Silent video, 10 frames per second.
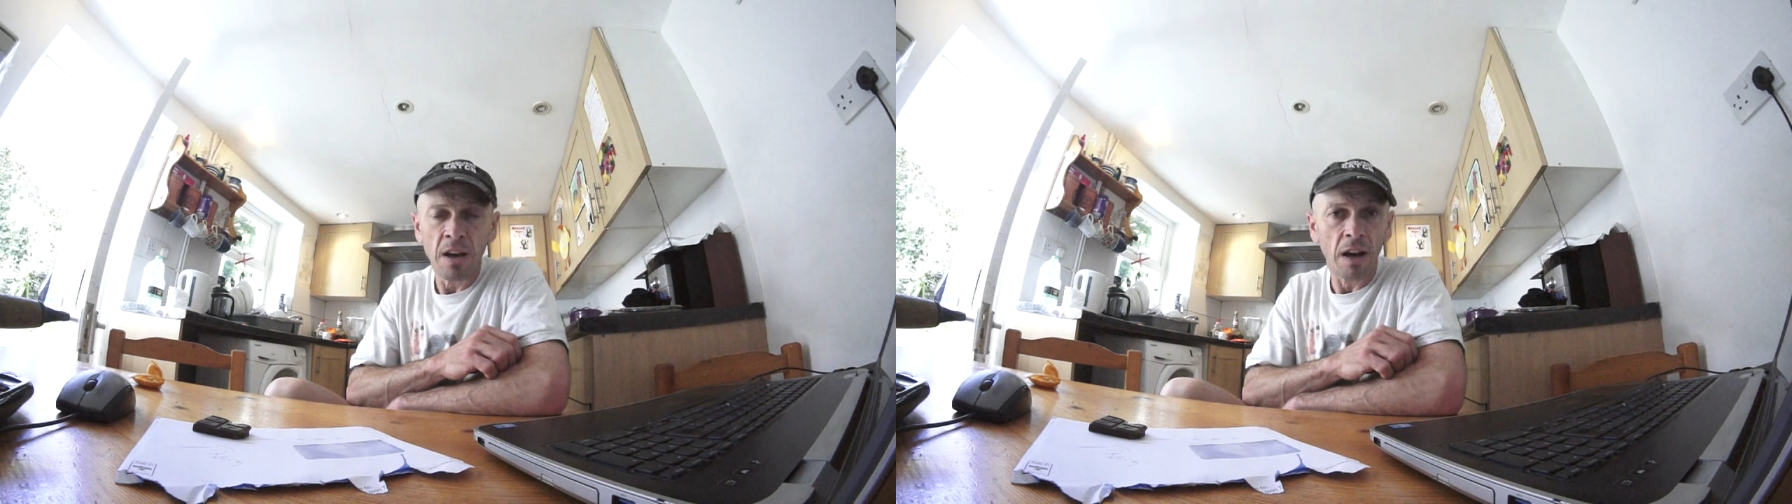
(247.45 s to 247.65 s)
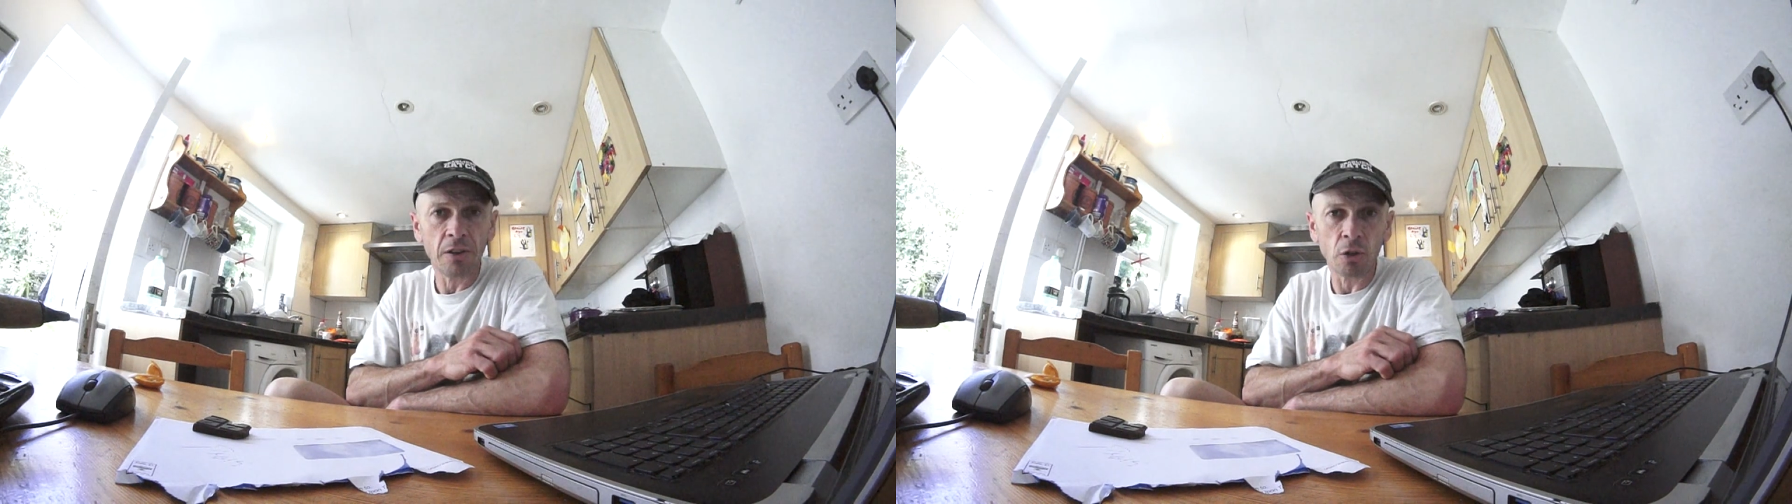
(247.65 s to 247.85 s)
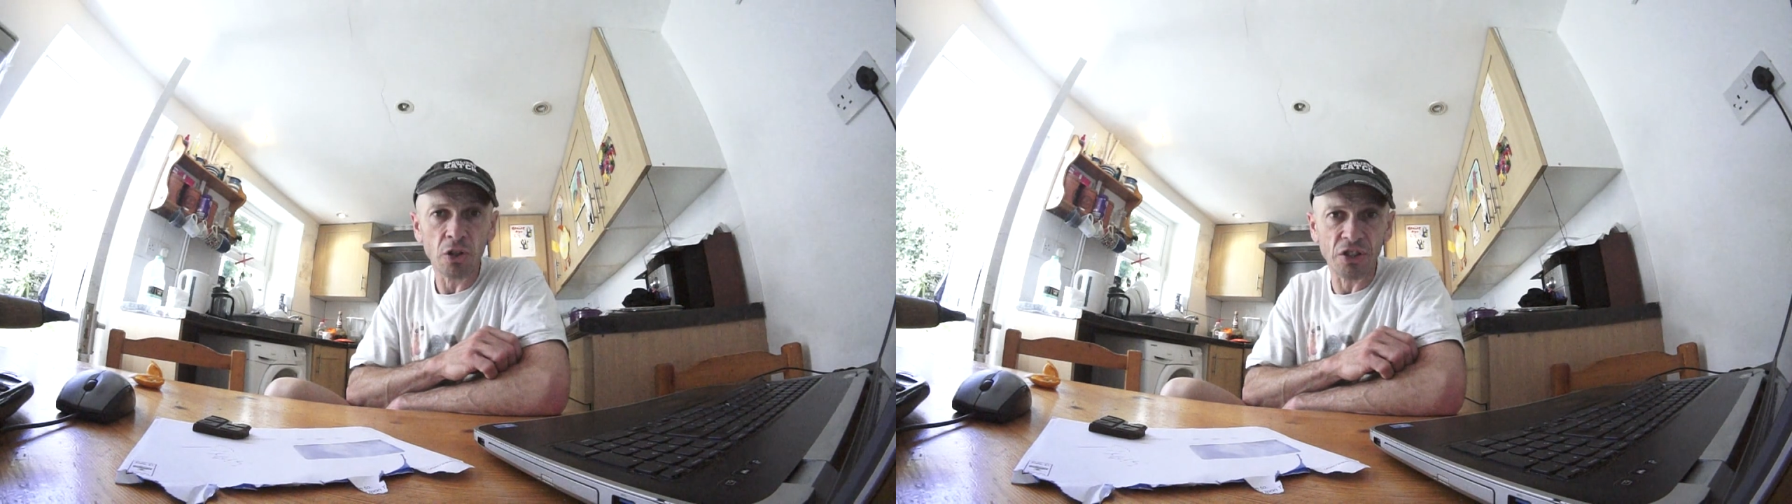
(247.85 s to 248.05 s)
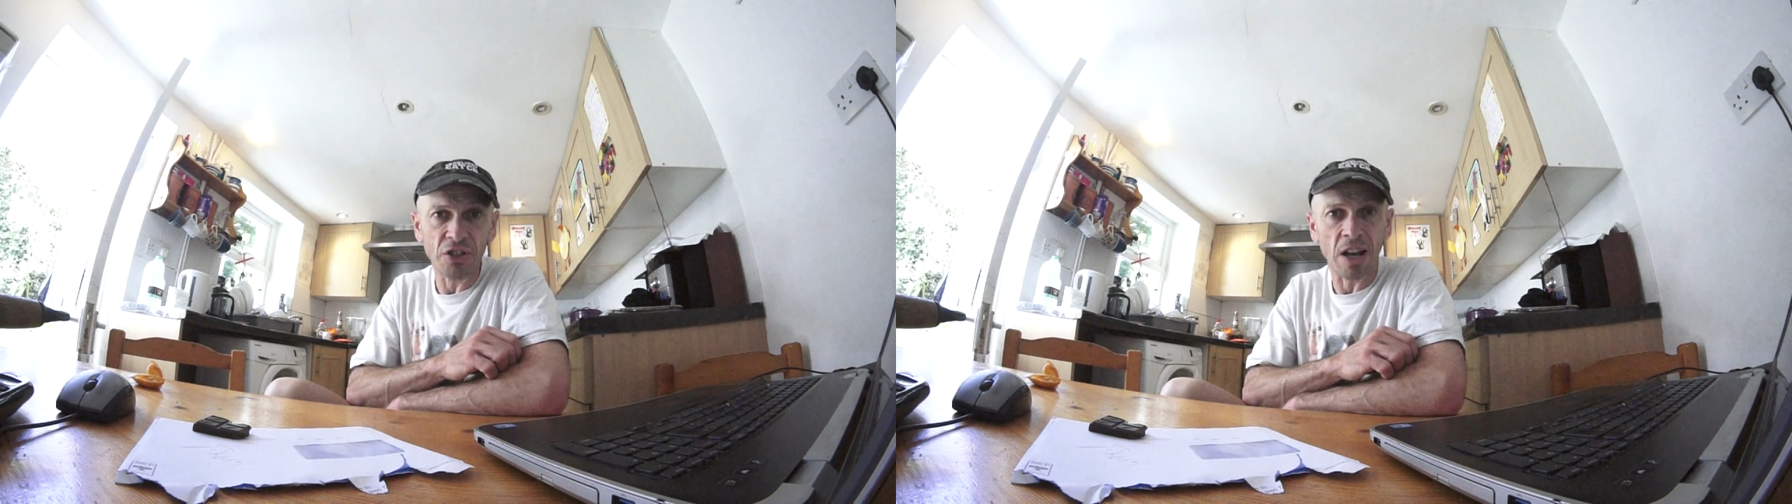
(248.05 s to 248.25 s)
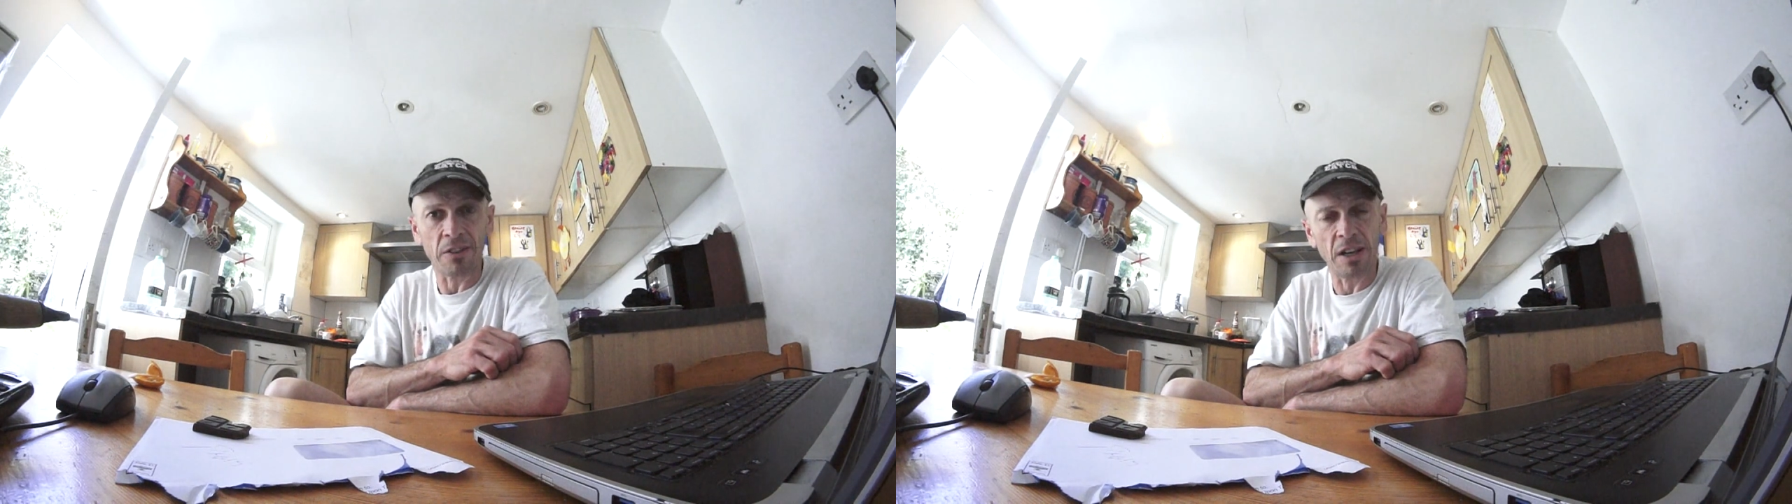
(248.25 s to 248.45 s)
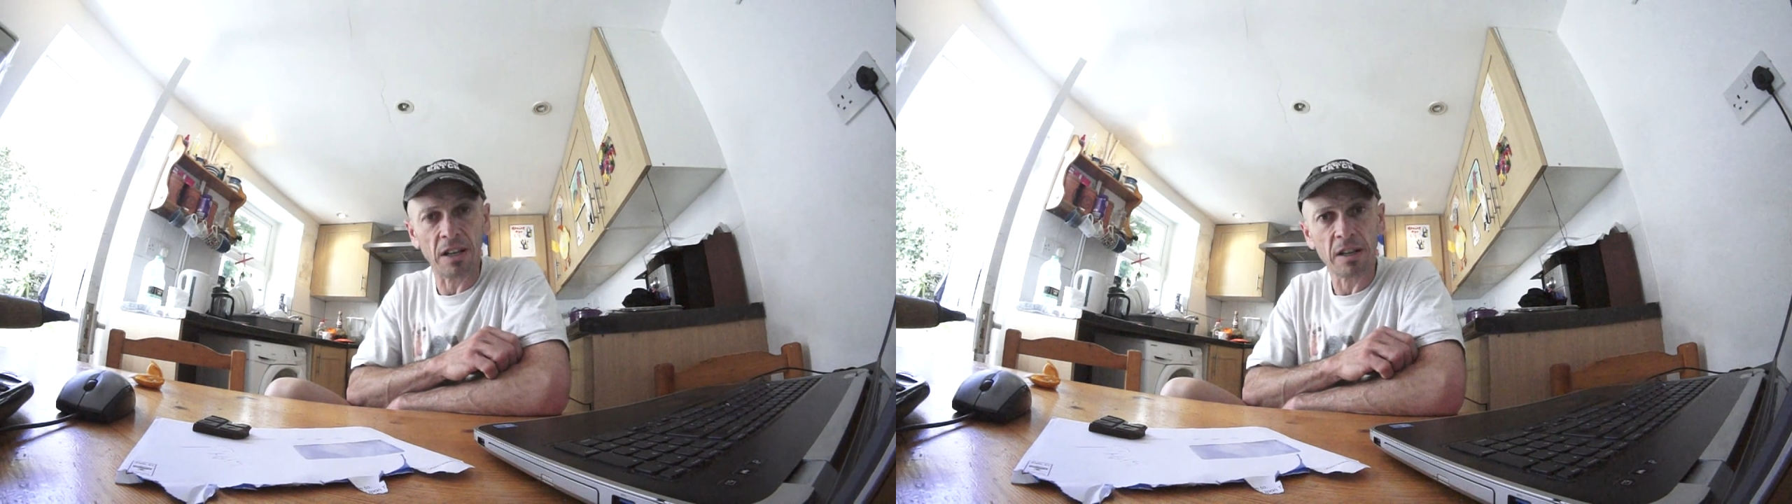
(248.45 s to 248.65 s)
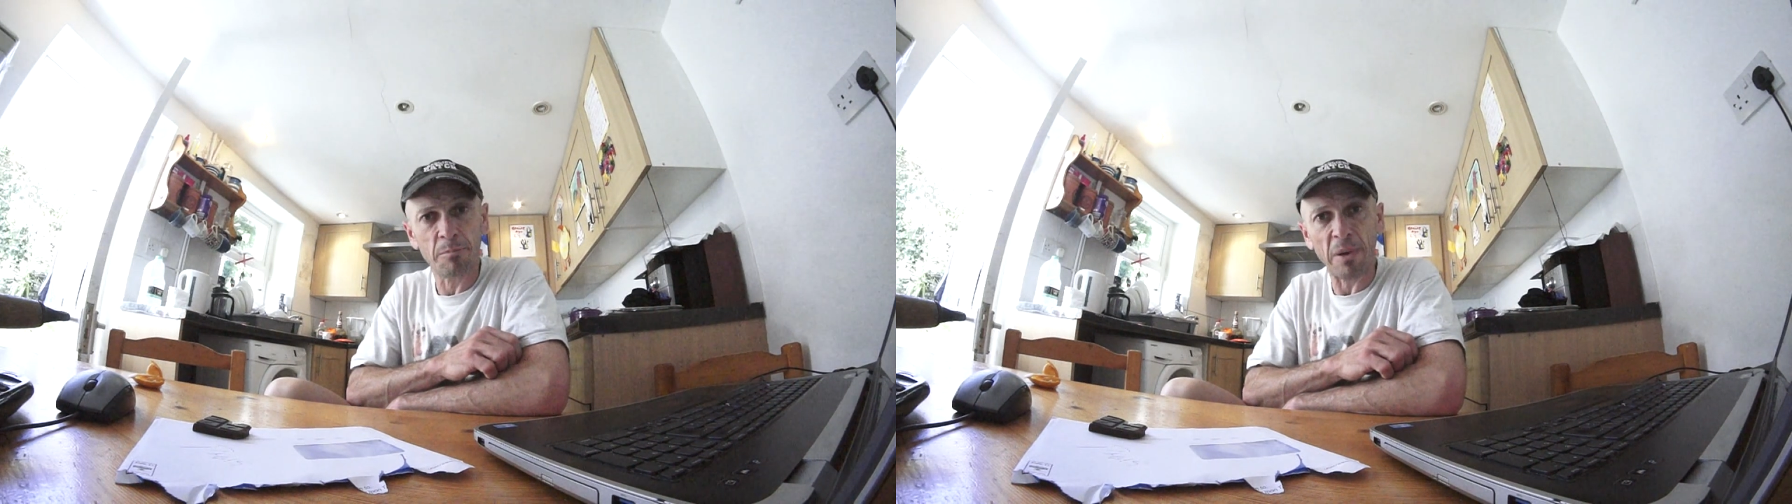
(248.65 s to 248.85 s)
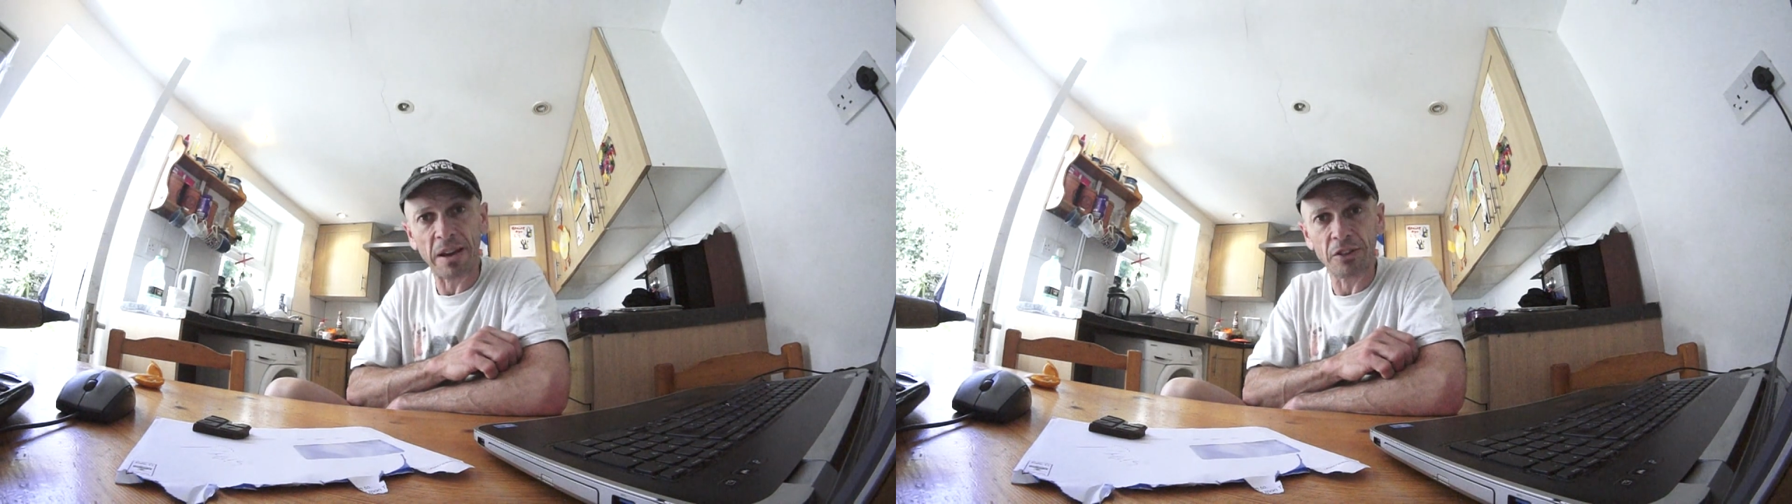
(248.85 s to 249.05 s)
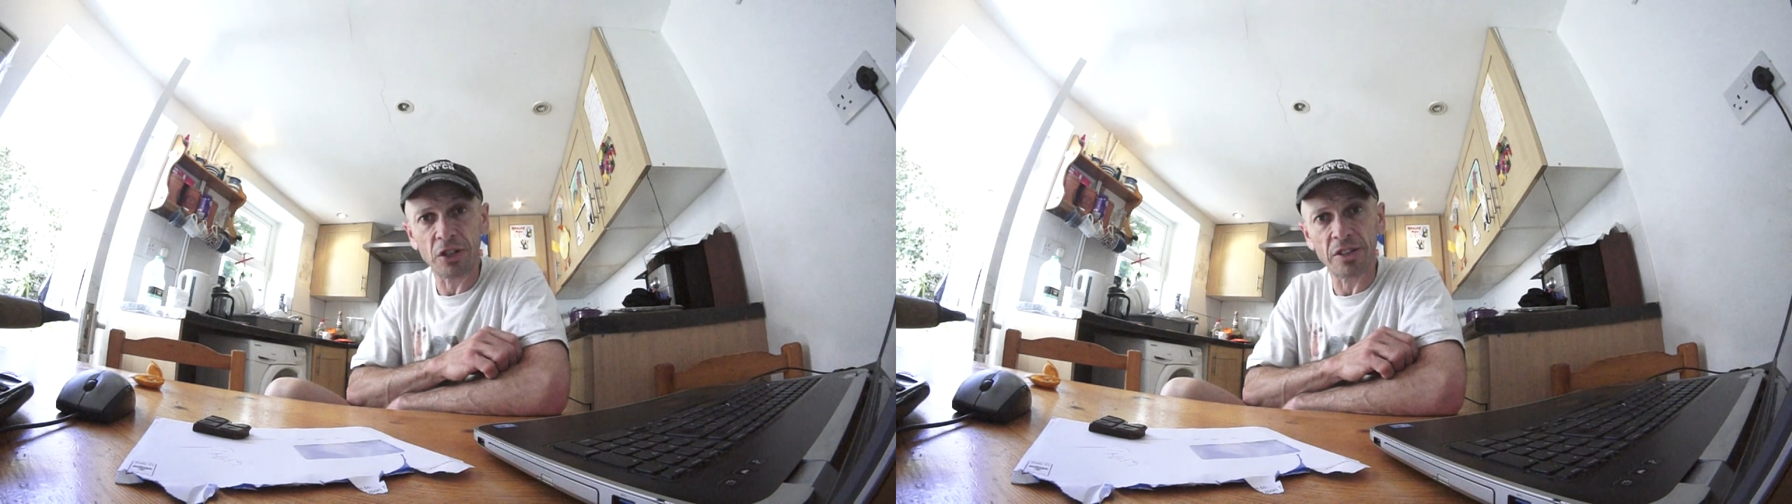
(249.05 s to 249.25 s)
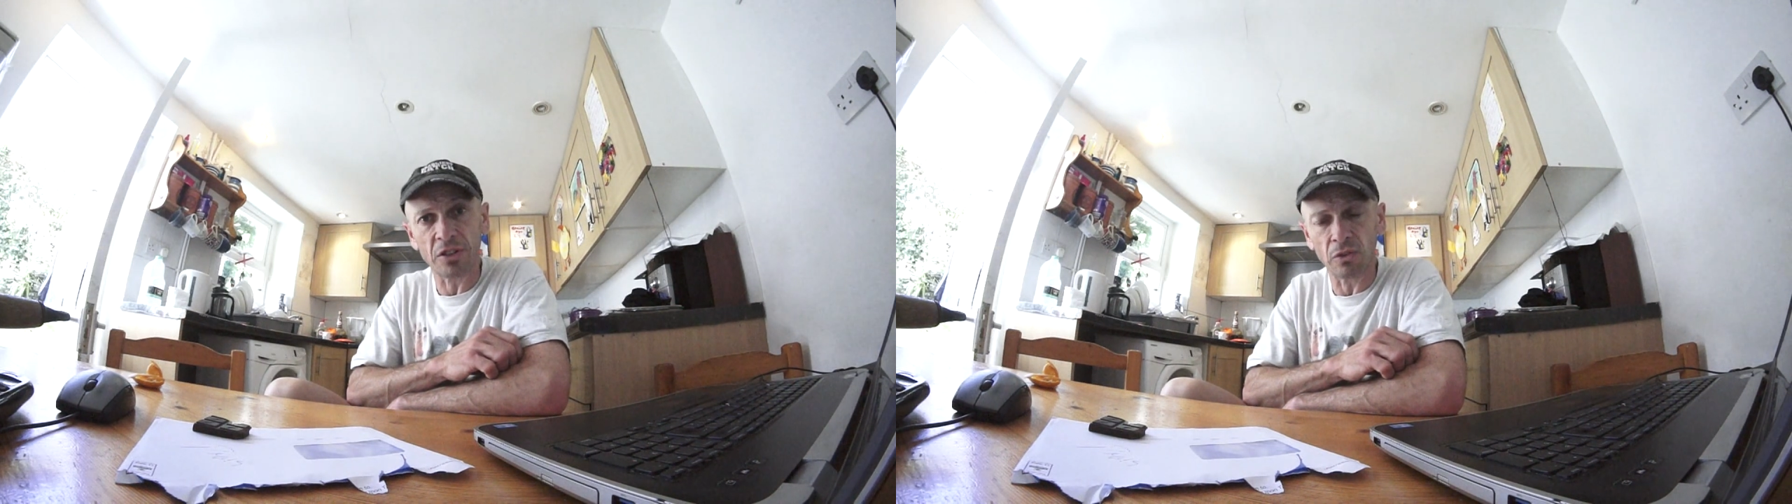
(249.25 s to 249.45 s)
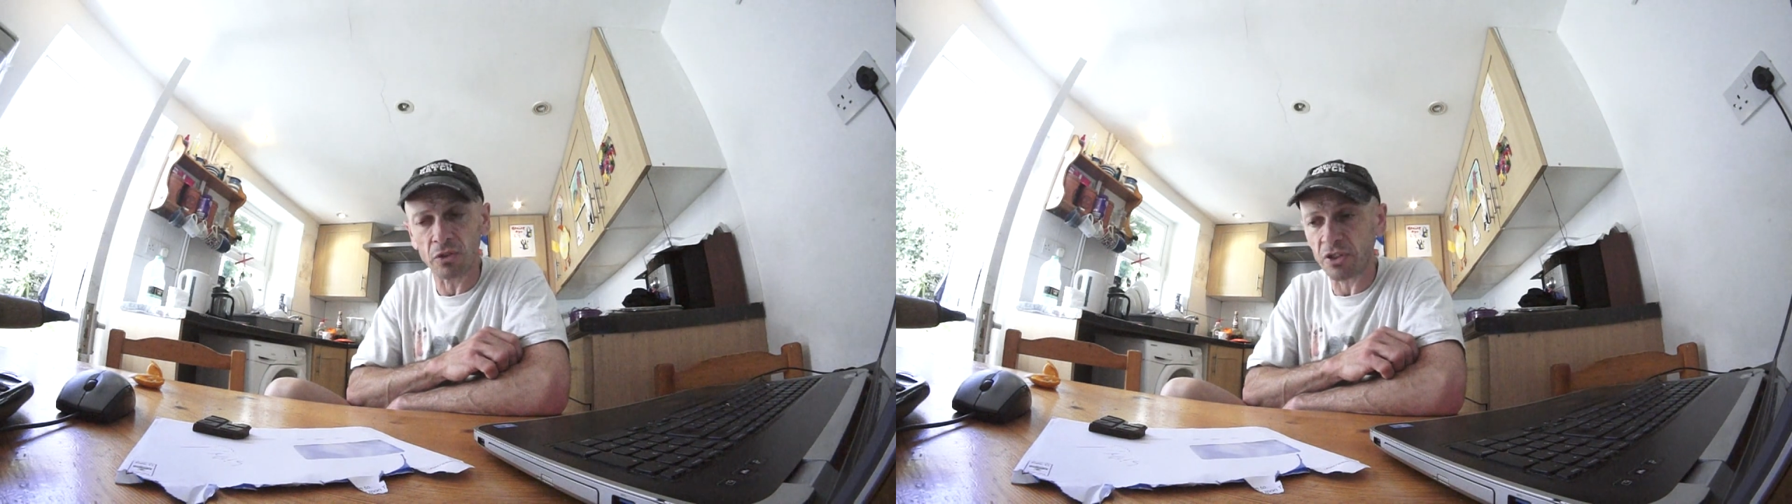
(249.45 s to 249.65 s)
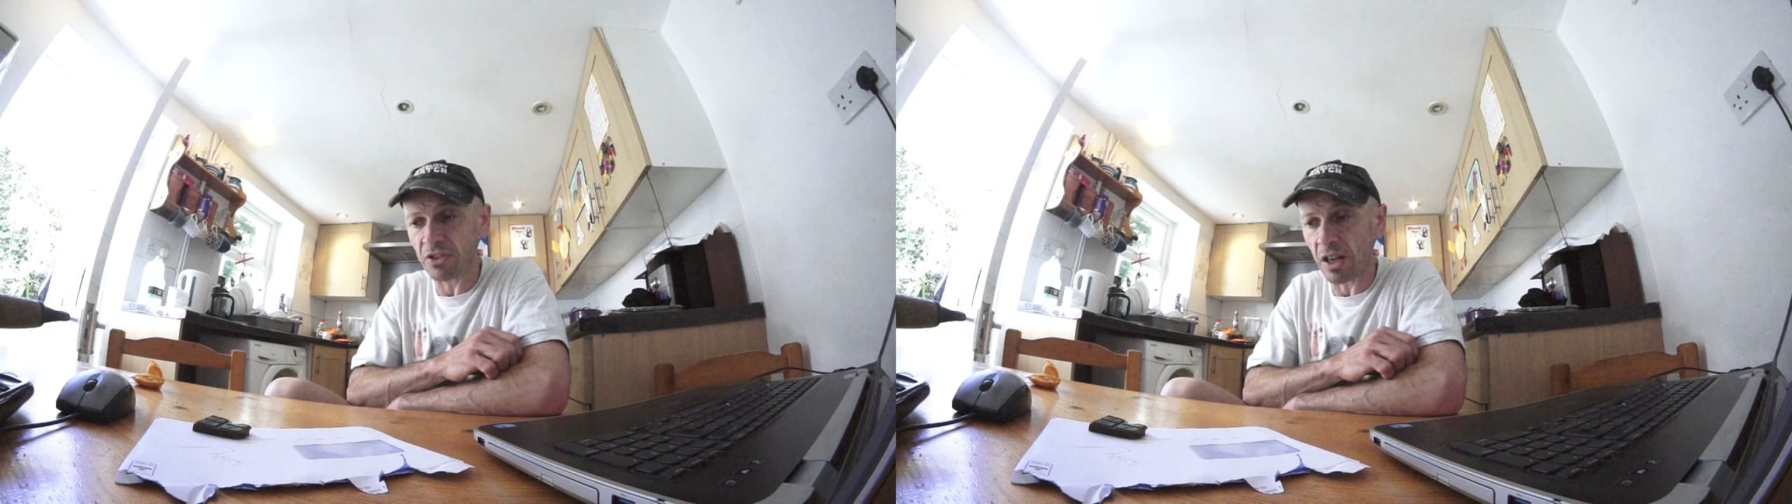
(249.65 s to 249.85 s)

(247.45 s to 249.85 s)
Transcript: and you're just sat there like a bag of chisels,